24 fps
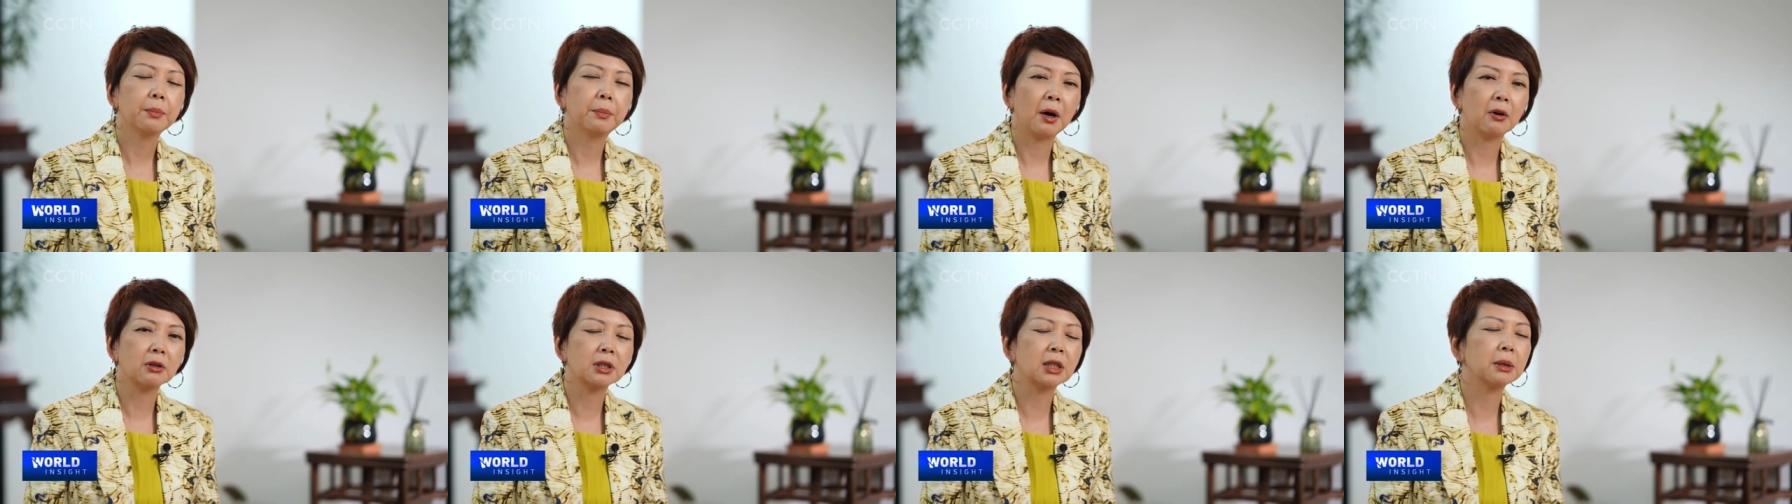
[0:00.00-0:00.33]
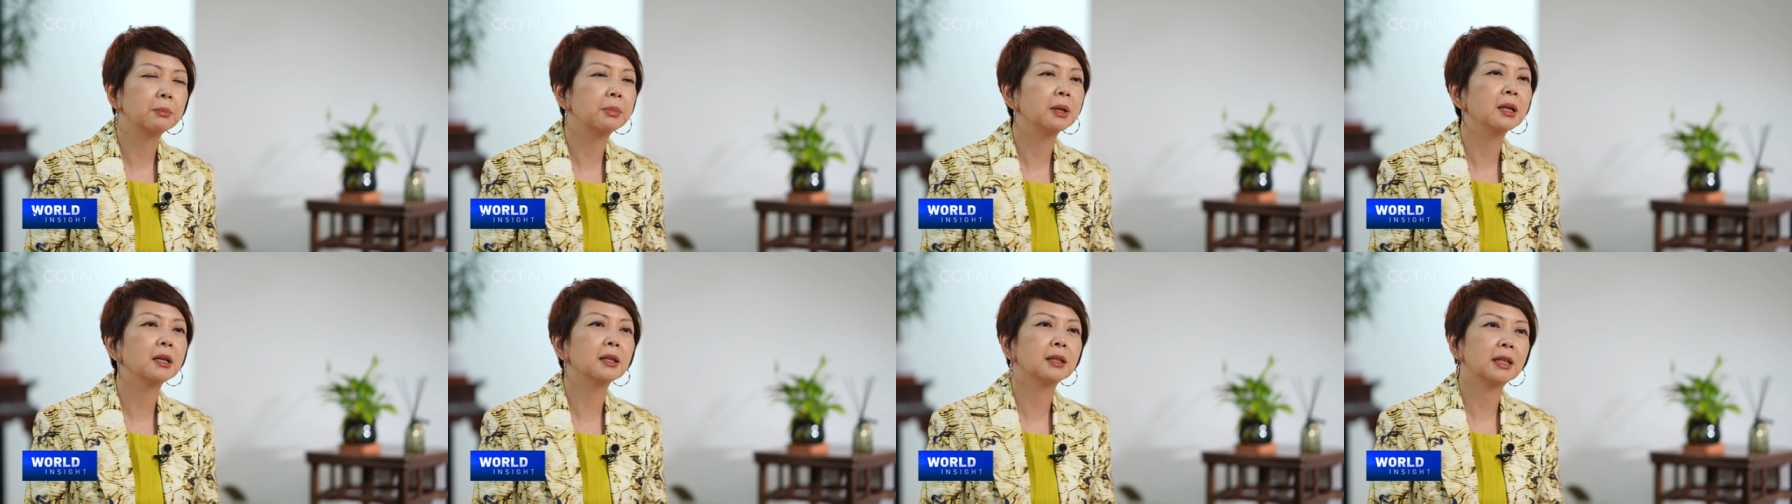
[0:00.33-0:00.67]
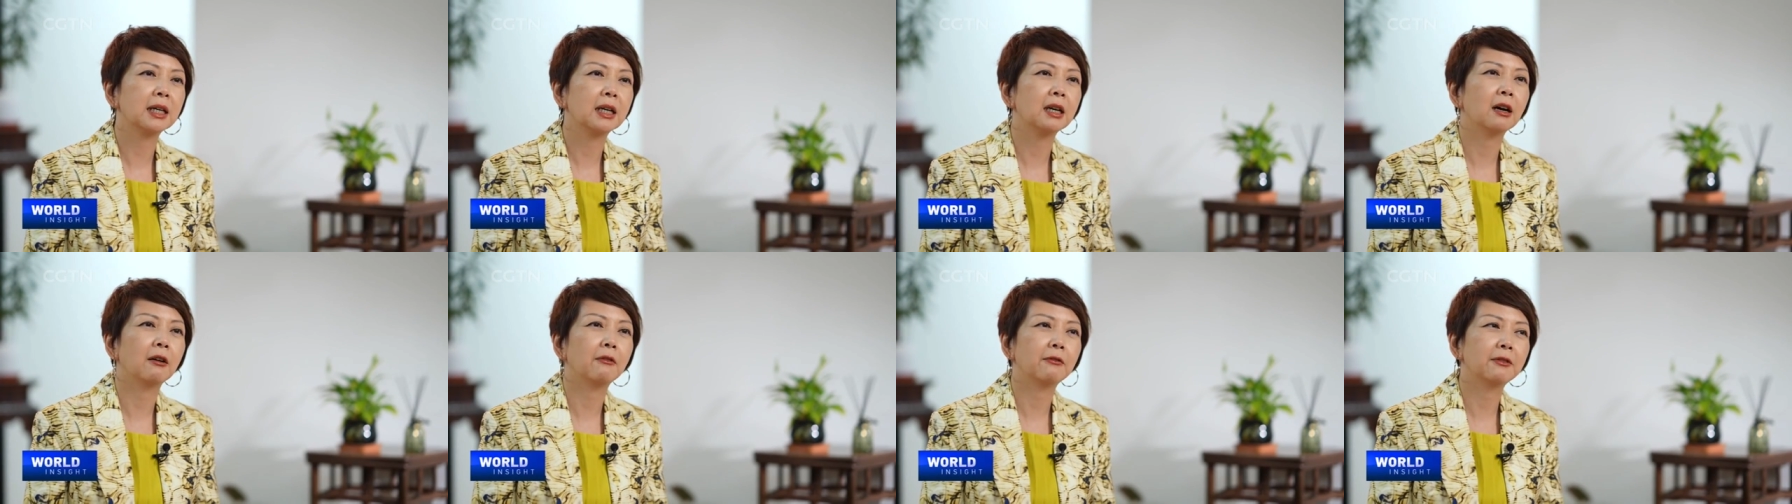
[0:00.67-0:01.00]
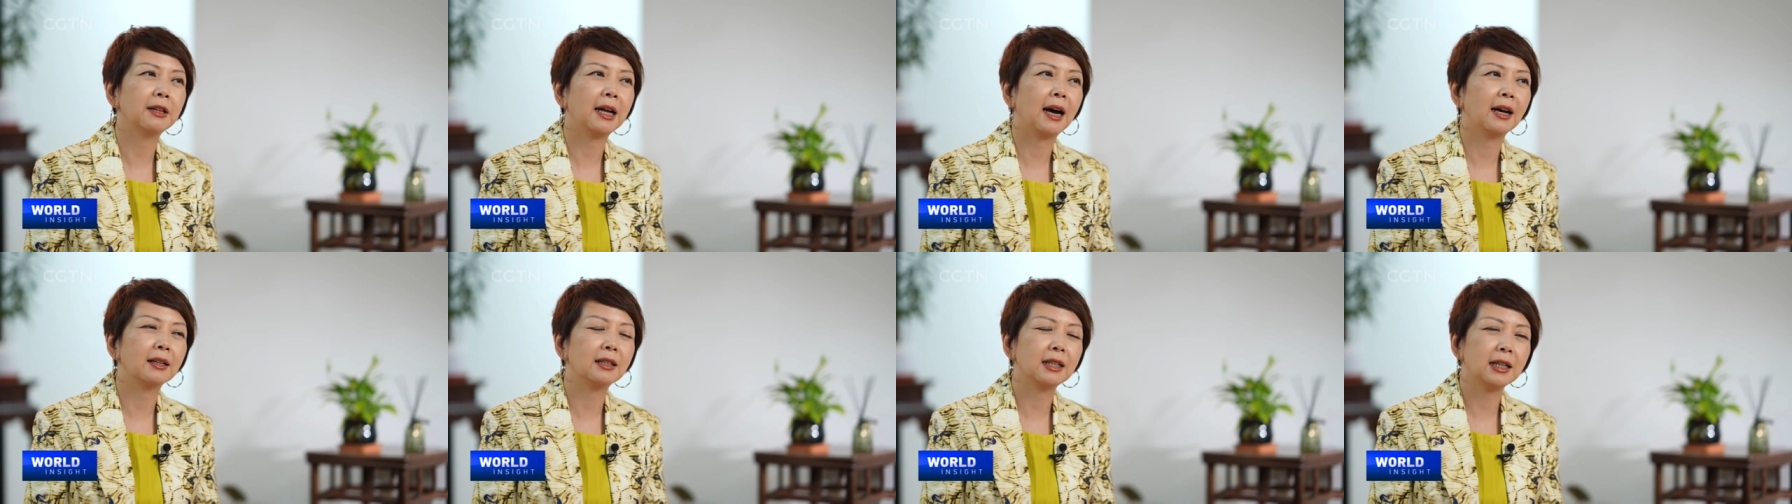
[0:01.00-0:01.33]
possibility of
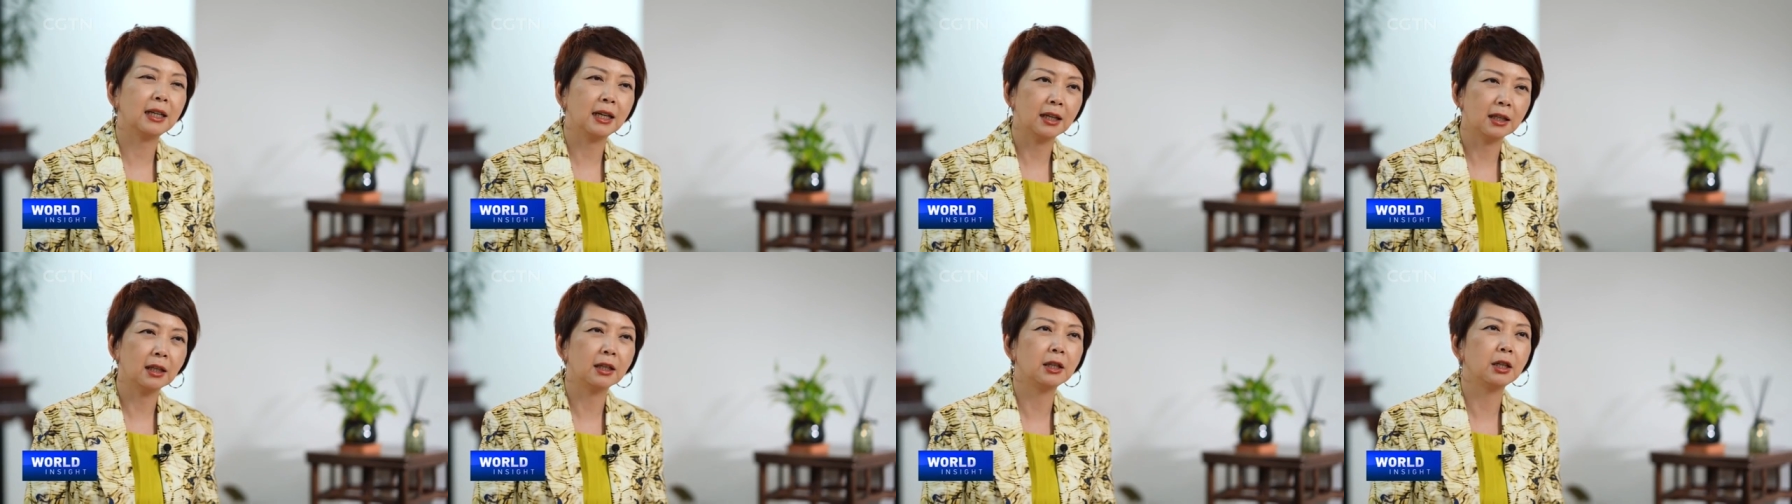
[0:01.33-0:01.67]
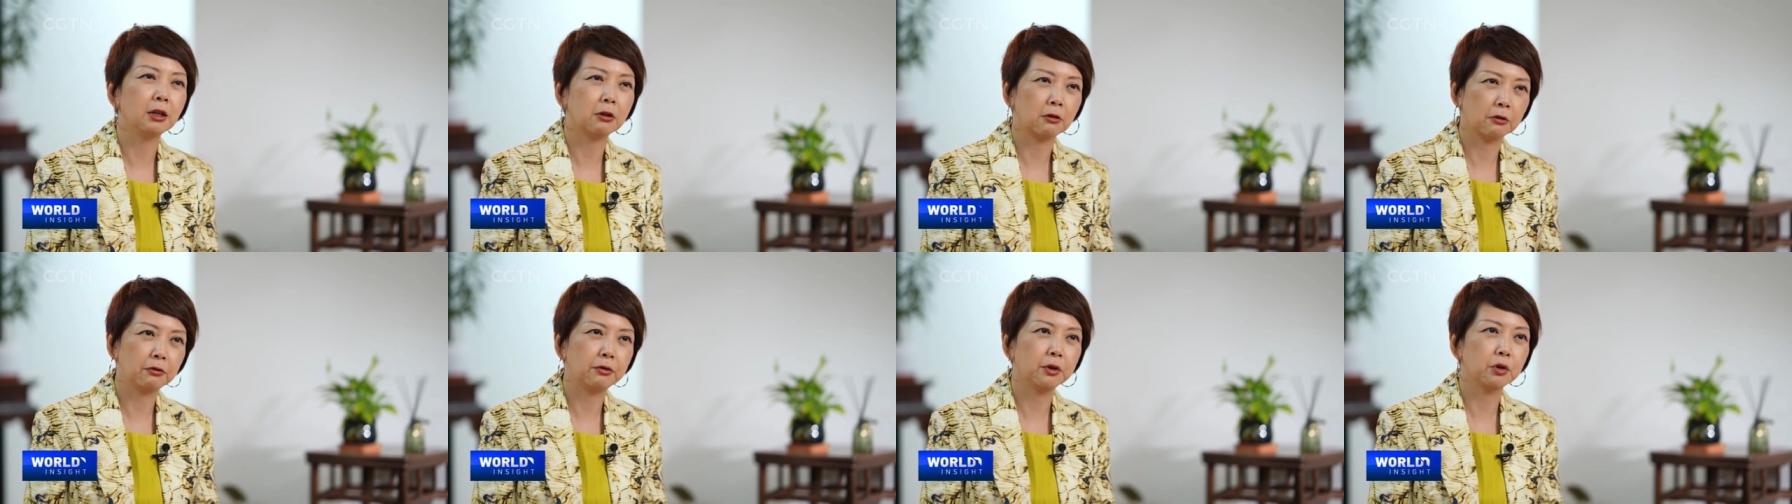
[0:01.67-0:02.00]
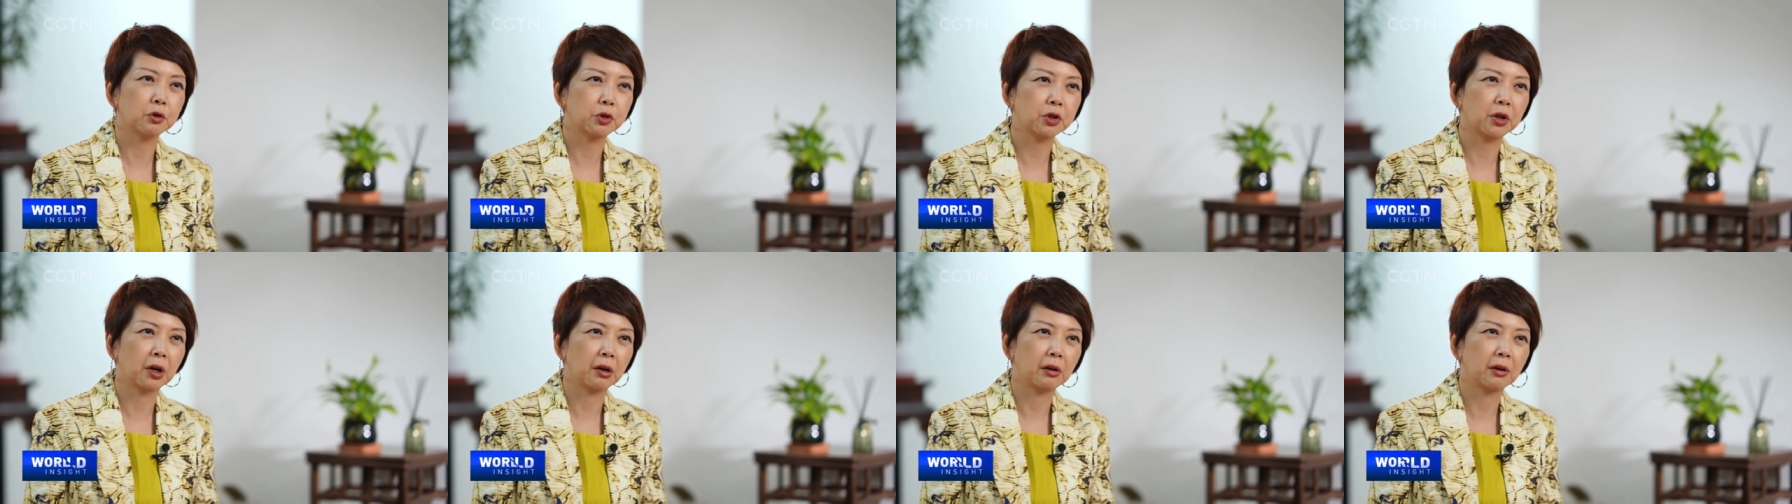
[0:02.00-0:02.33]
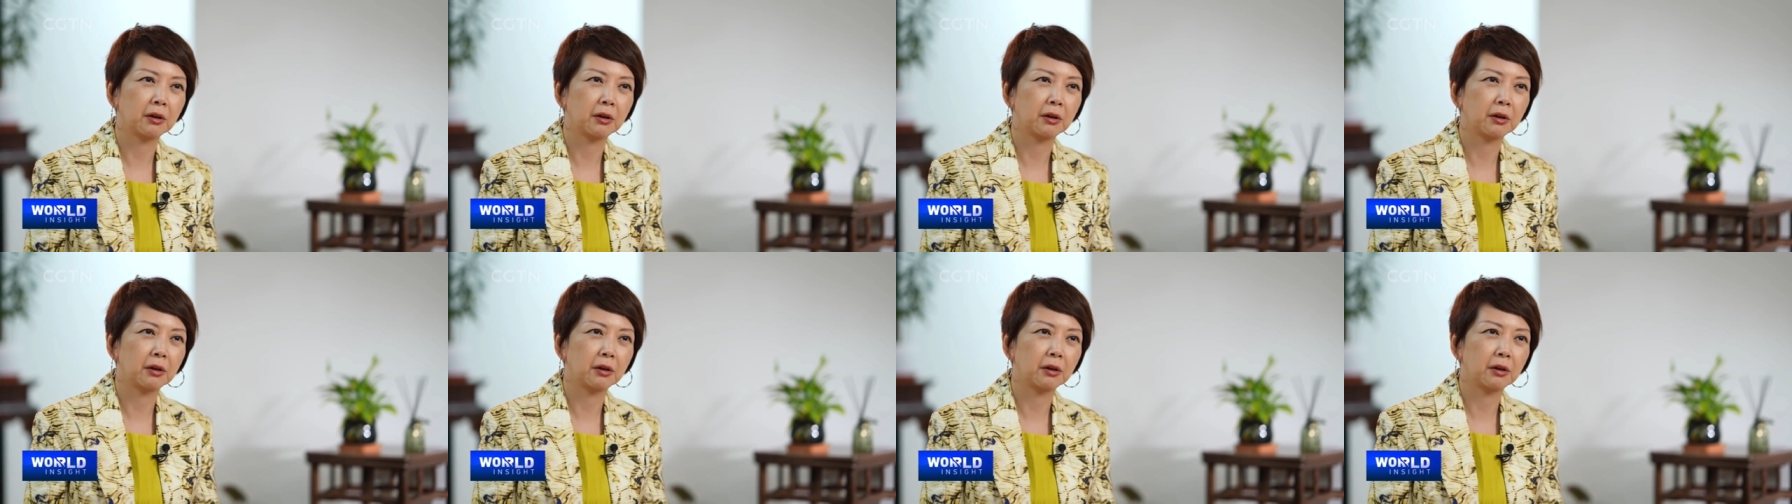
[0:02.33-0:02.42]
that in the near future?